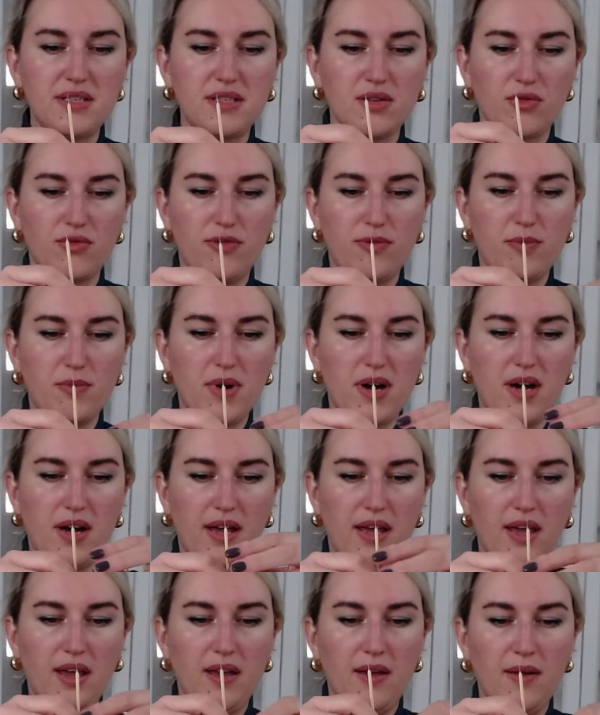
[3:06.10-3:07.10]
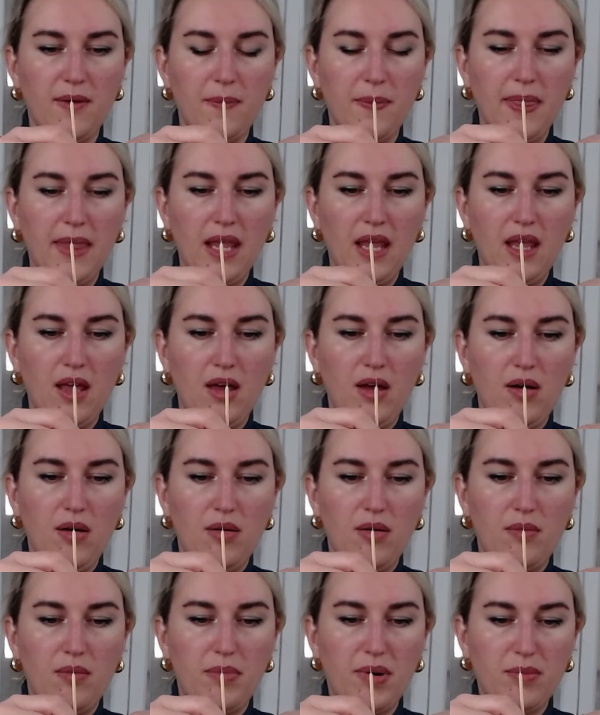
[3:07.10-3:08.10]
of my
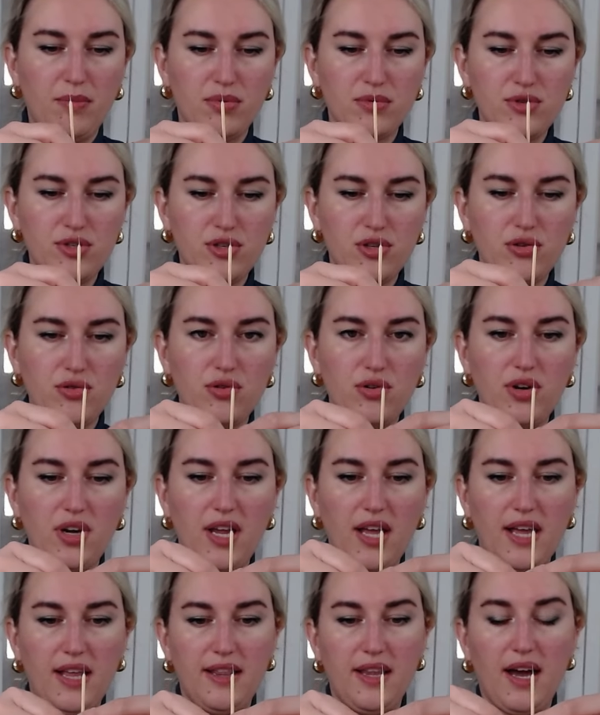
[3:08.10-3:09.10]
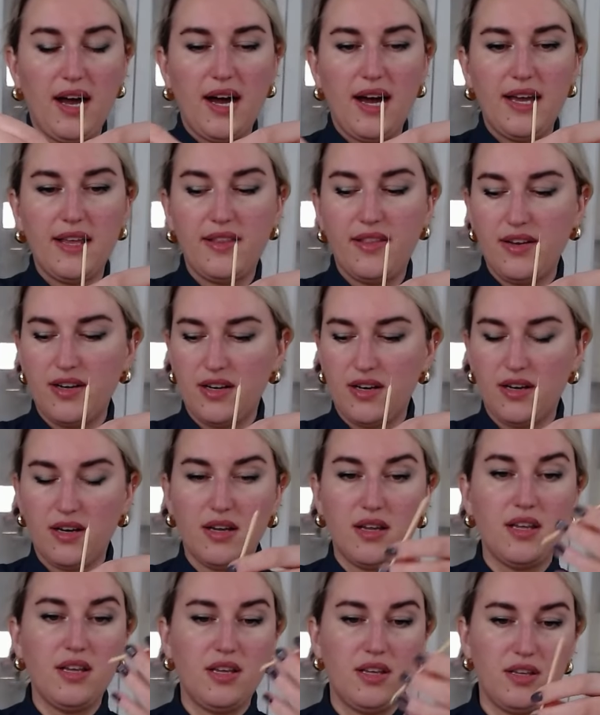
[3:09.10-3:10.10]
bamboo skewer and either
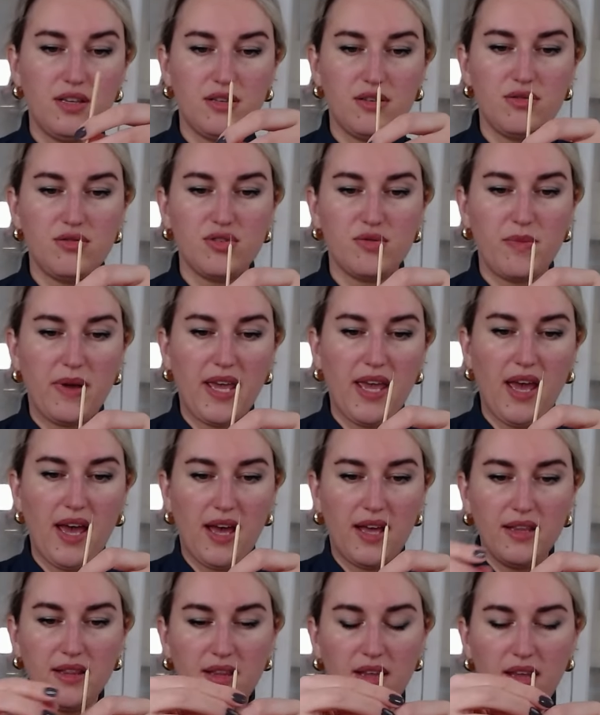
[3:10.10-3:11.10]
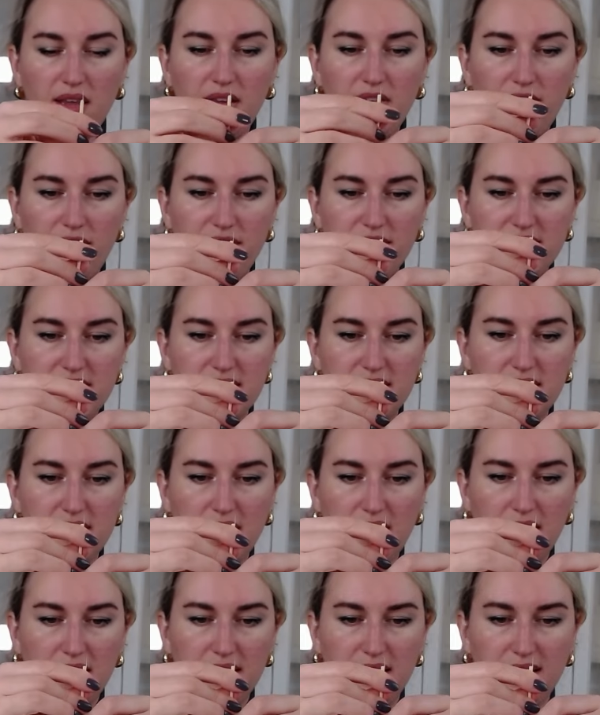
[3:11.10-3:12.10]
use my hand if it's
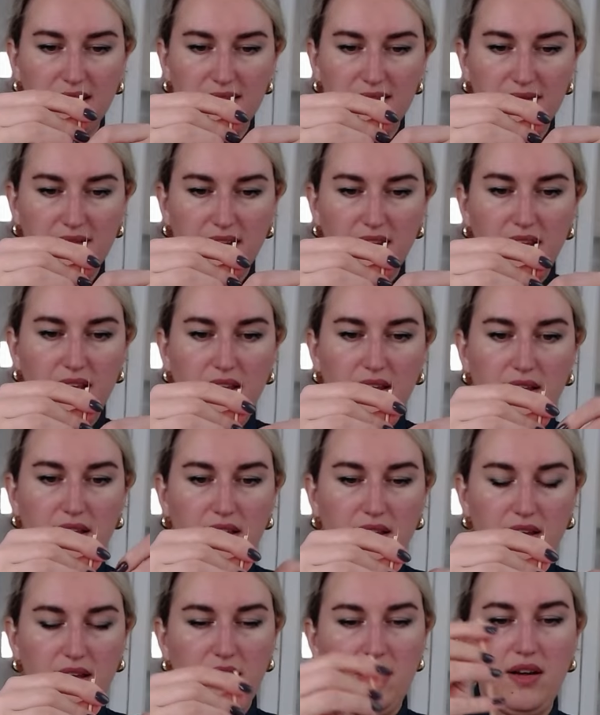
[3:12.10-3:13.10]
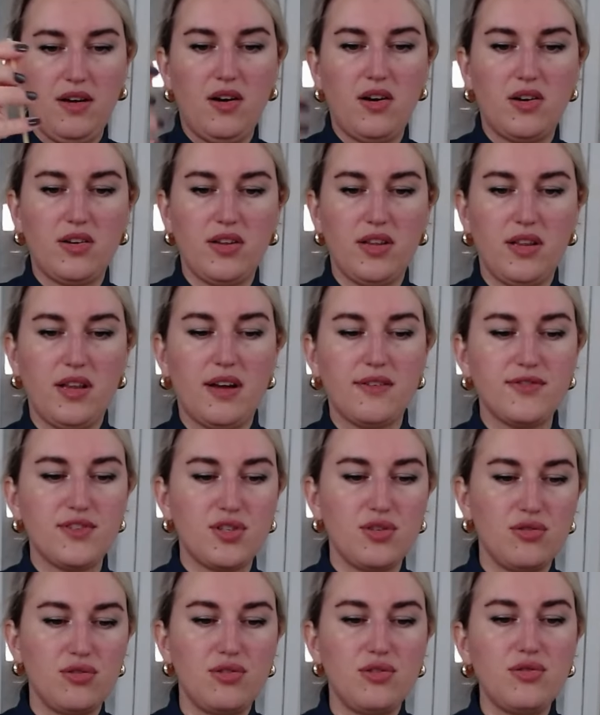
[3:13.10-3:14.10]
not hard enough
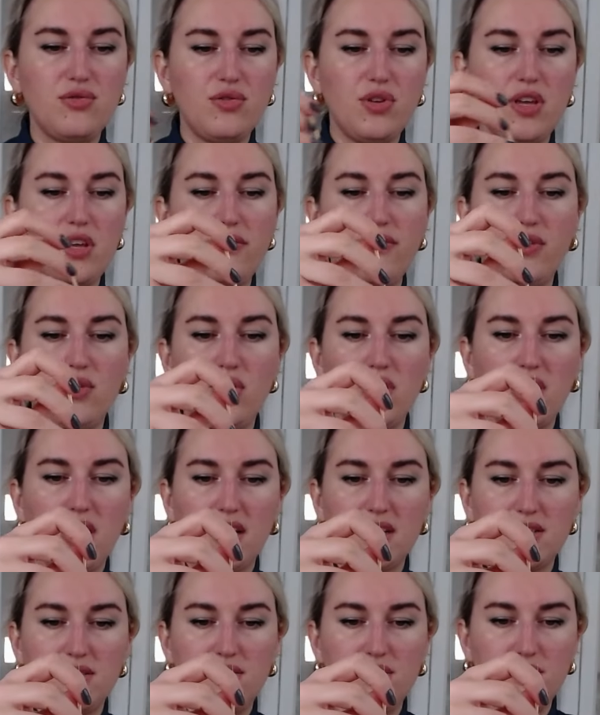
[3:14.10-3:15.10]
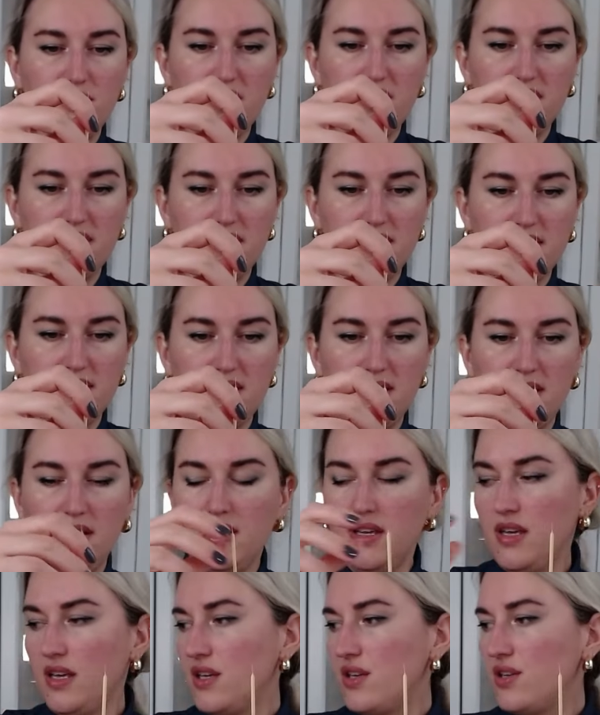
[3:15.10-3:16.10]
to do. If you cannot do this,
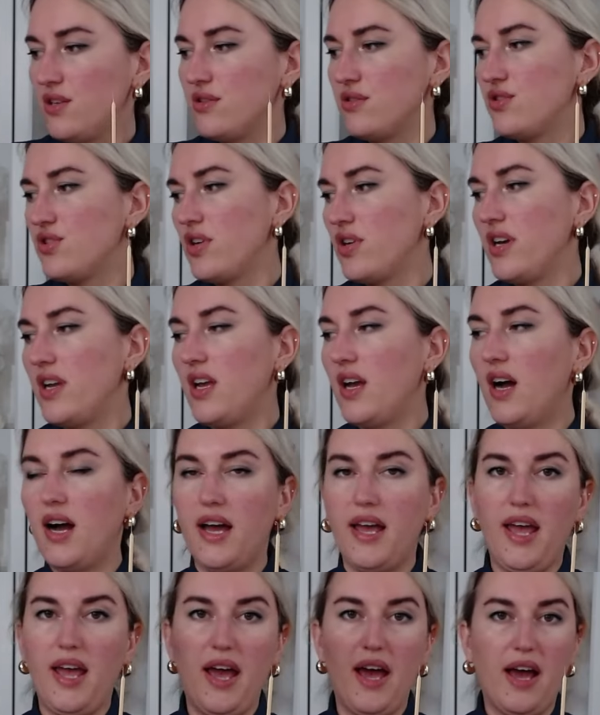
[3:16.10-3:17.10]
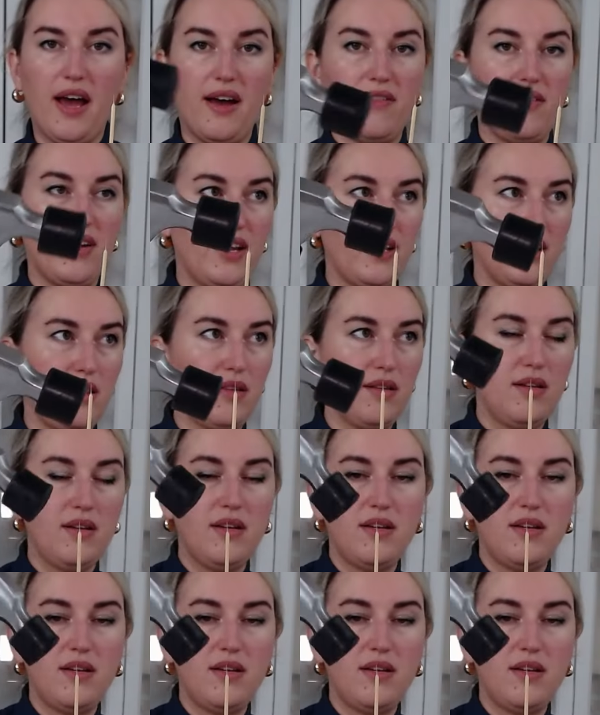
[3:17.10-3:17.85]
usually I have a little